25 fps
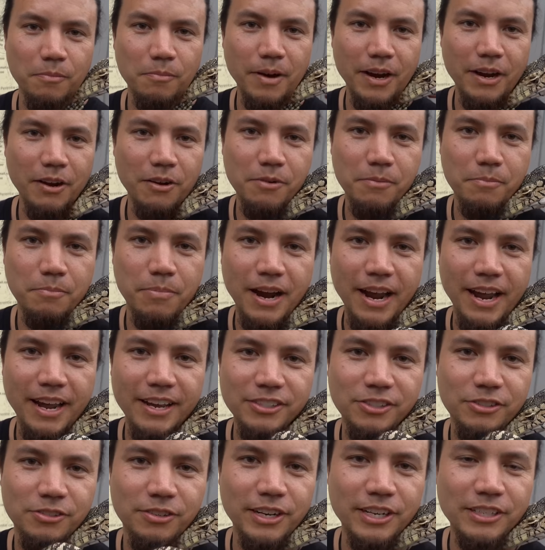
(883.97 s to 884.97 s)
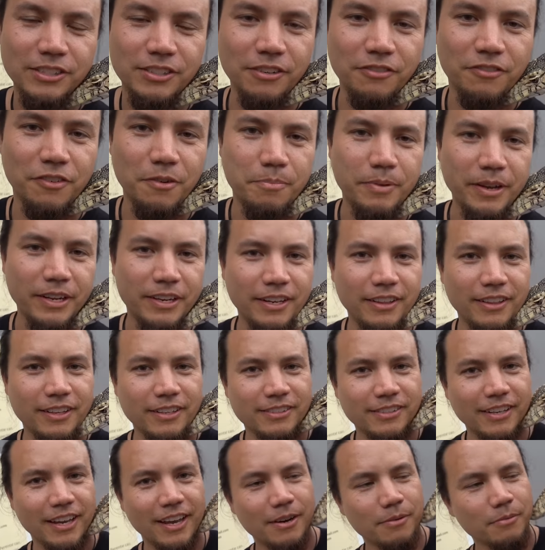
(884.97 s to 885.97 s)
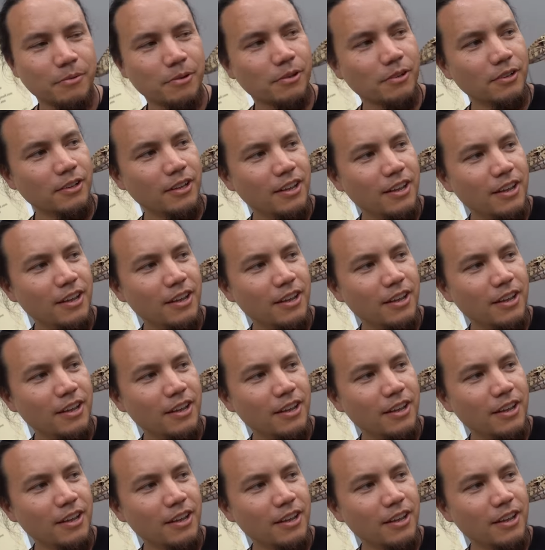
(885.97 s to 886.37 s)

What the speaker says: my own biased reason for picking this animal